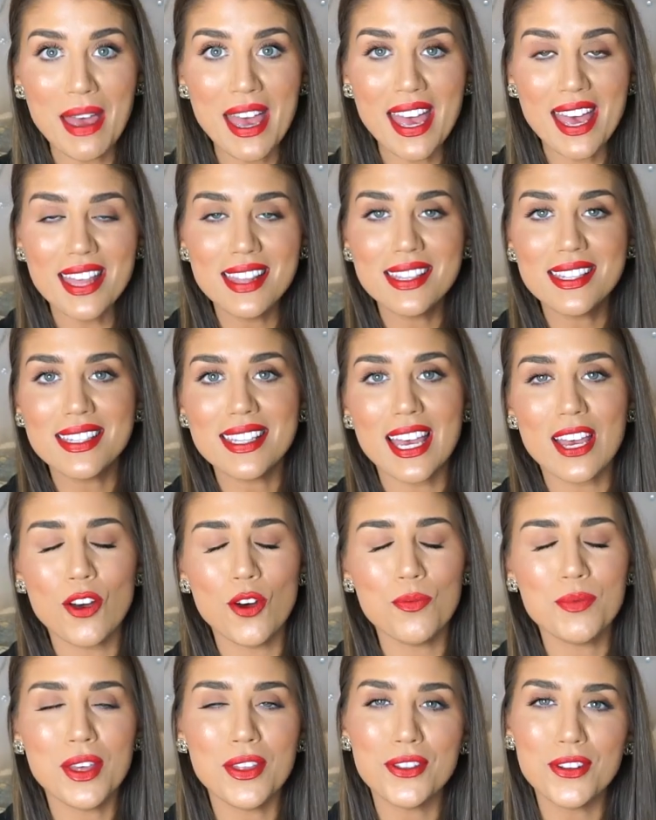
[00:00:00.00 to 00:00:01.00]
pants. I
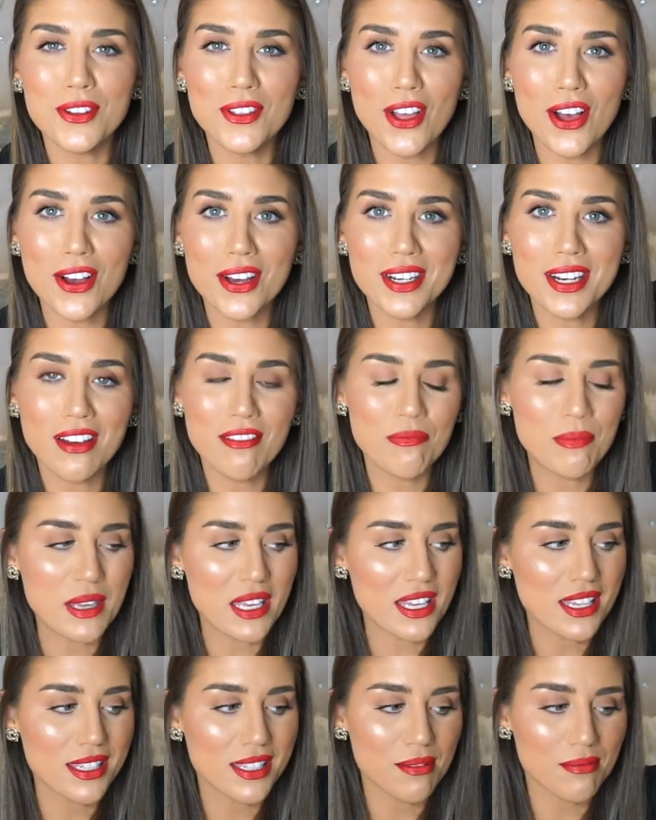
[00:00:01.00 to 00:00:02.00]
hope that they're long enough
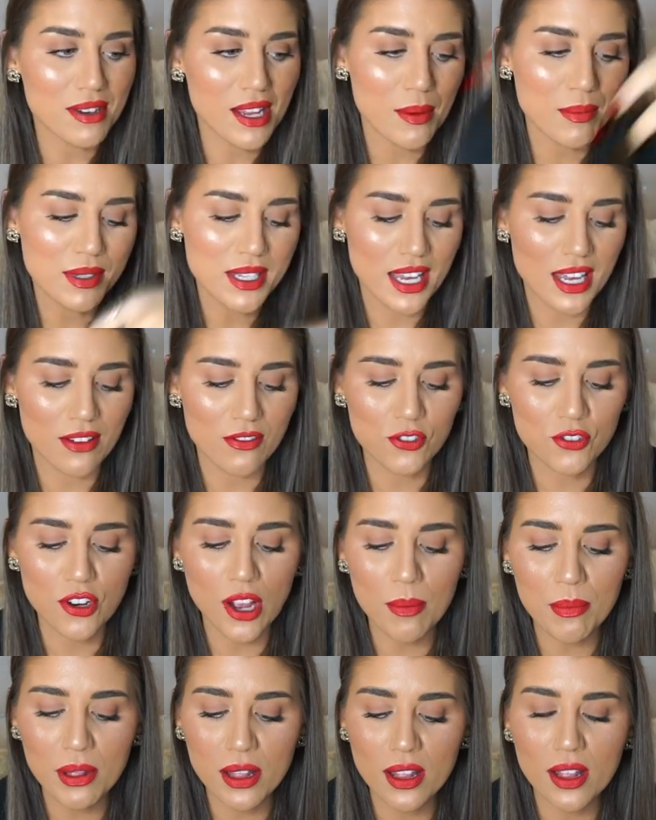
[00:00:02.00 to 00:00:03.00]
because sometimes I have
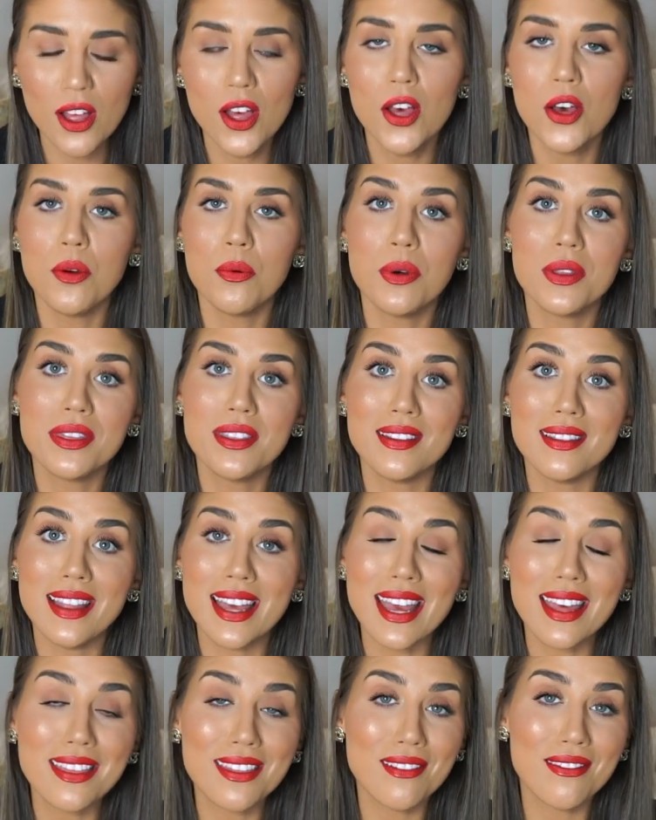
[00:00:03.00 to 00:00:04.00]
trouble with the
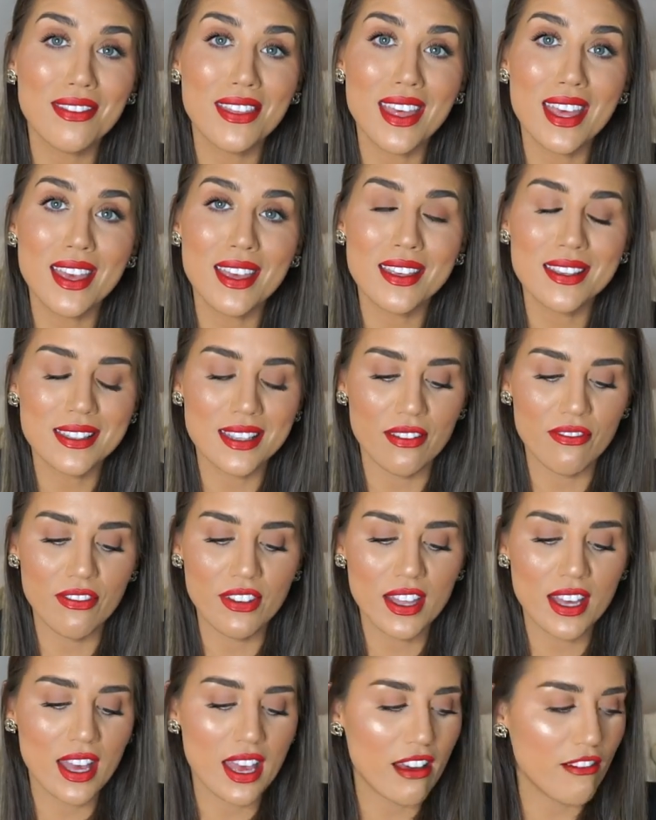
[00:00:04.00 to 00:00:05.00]
length of things. I
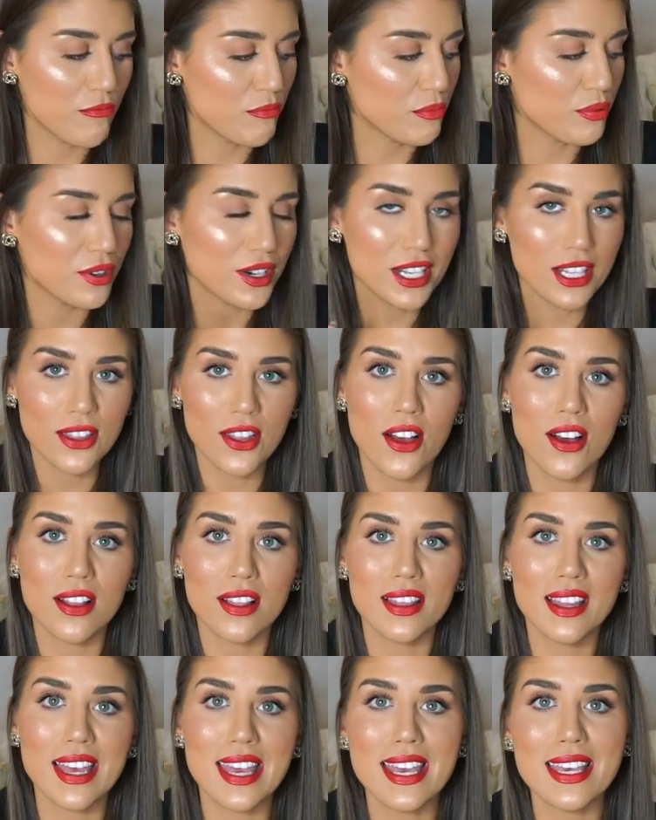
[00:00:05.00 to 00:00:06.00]
feel like I have pretty
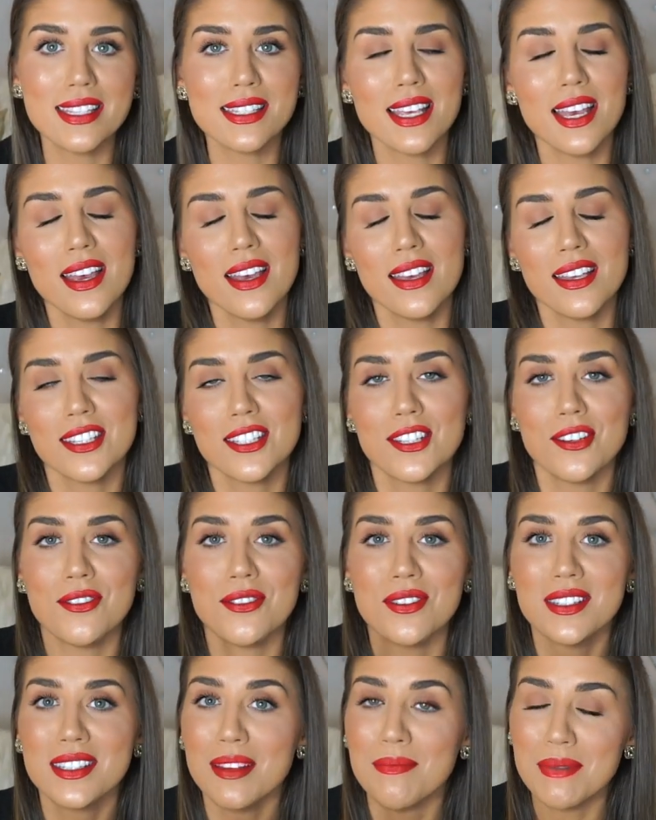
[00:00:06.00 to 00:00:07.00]
long legs,
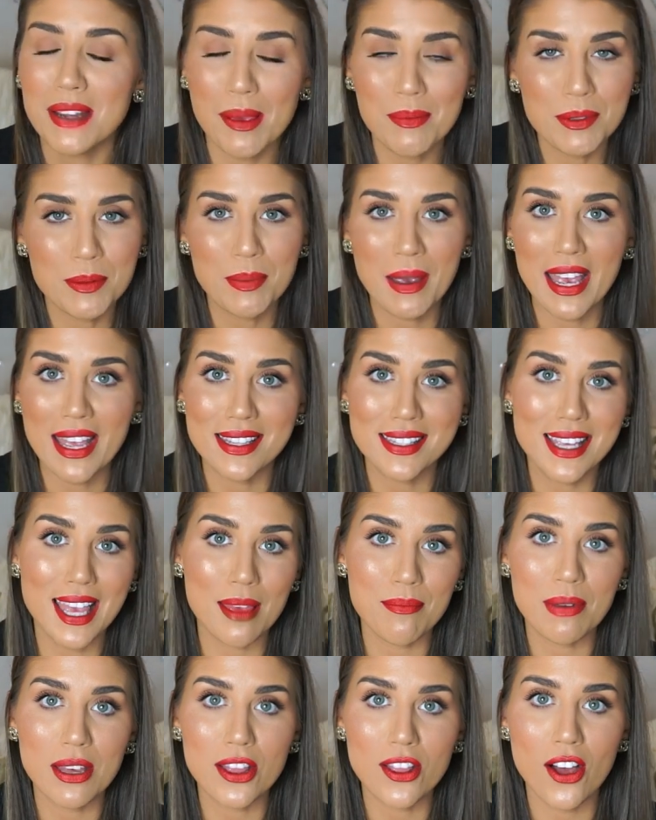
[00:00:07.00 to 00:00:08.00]
so sometimes pants
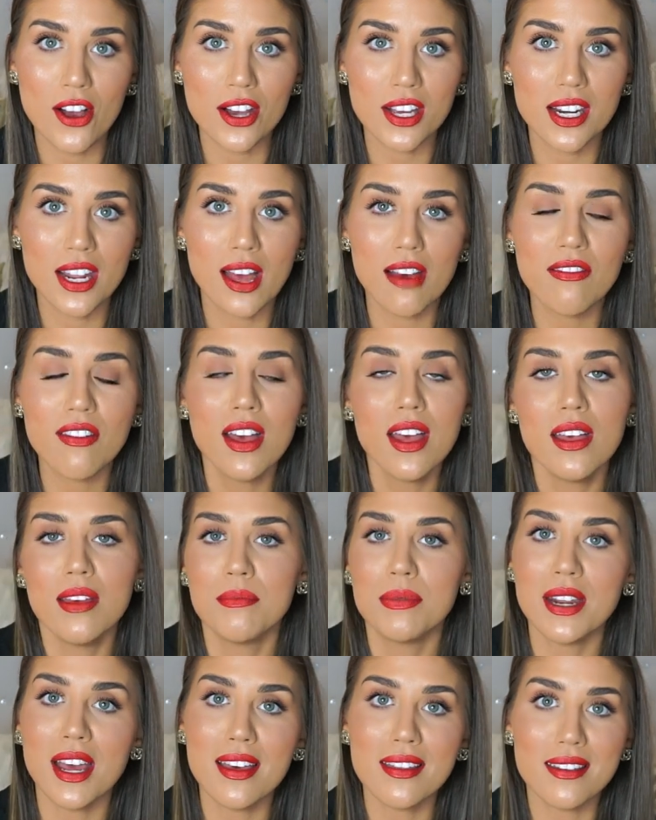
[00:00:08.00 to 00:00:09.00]
can't be long enough,
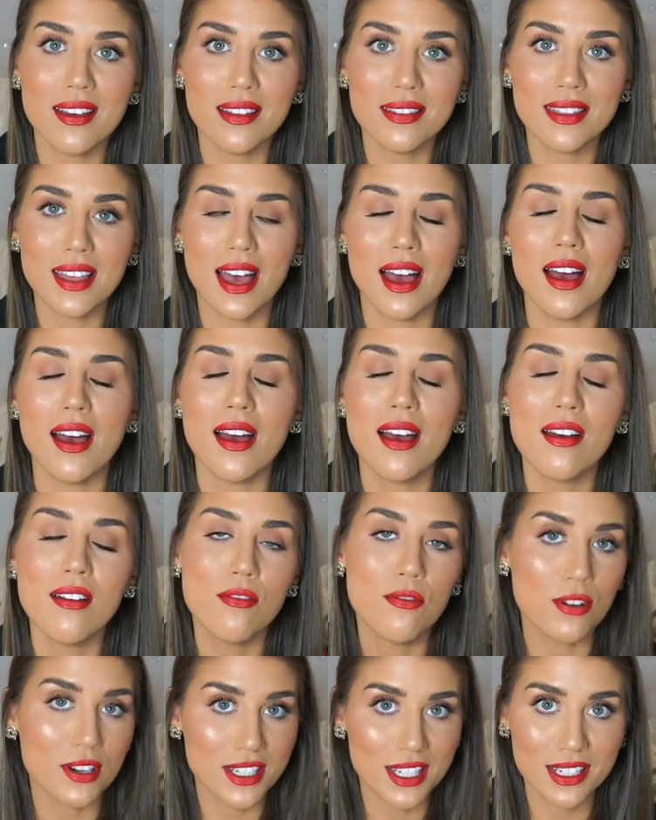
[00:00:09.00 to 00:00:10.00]
but I thought that
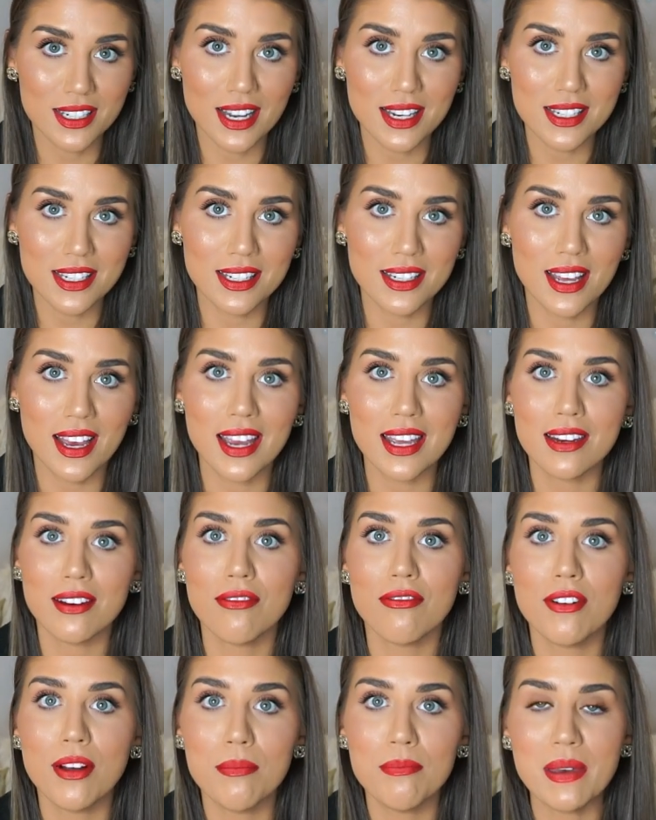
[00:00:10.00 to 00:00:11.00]
$14.99
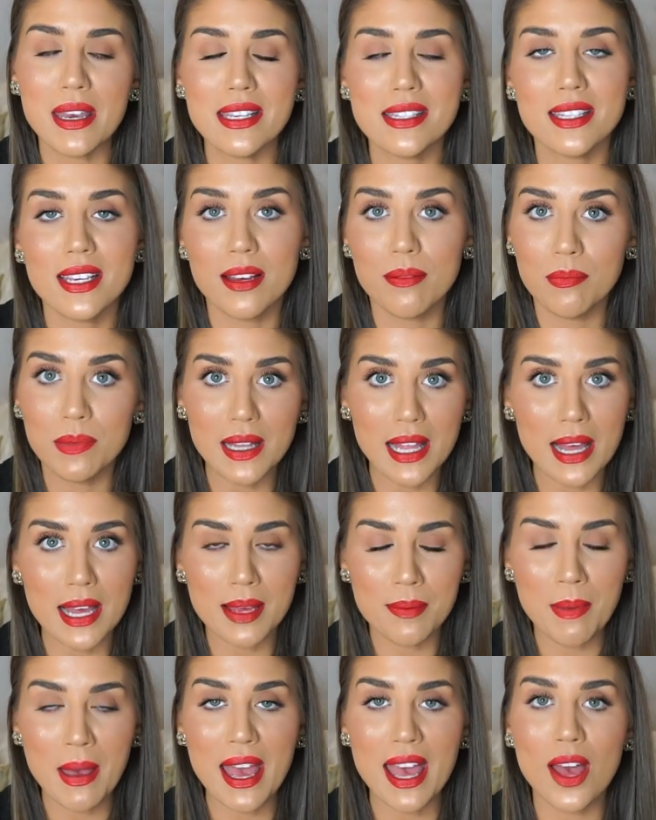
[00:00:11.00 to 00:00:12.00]
for a basic
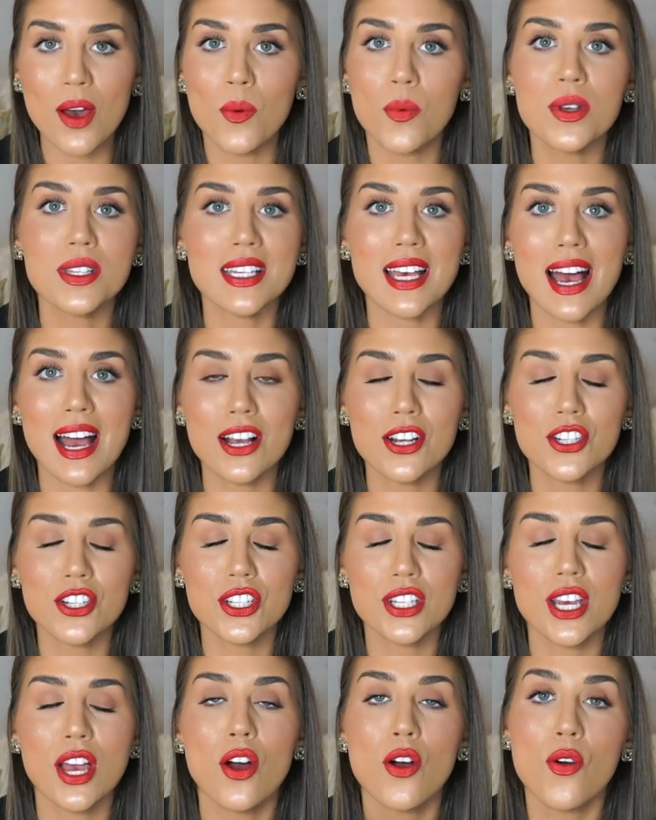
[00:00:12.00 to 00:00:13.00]
black pant was
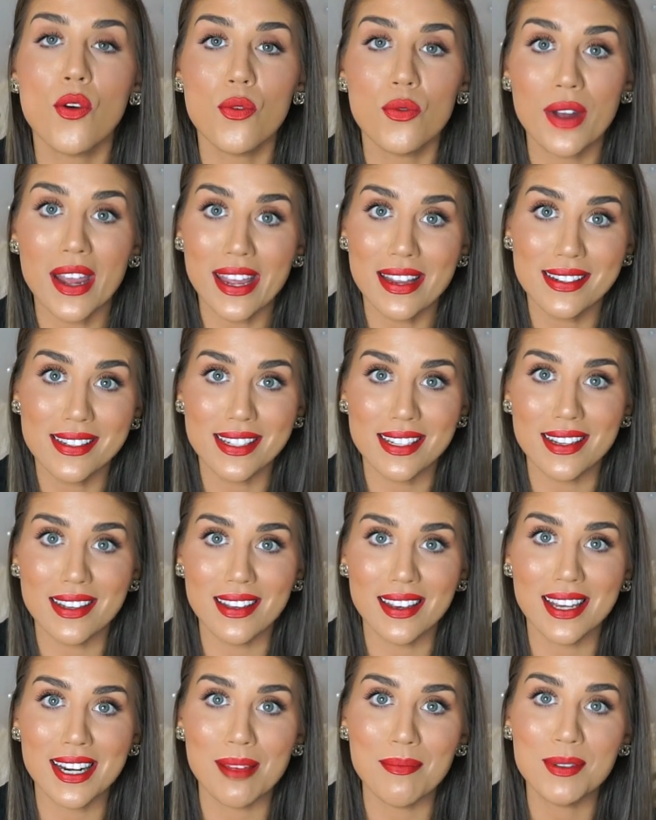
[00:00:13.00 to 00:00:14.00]
actually a great
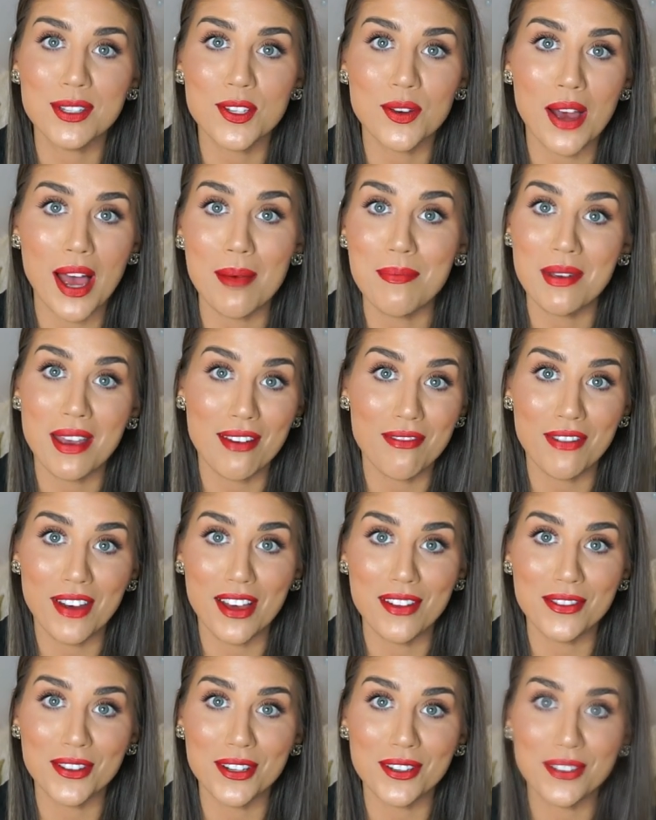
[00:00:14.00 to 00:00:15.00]
deal and I'm so happy I found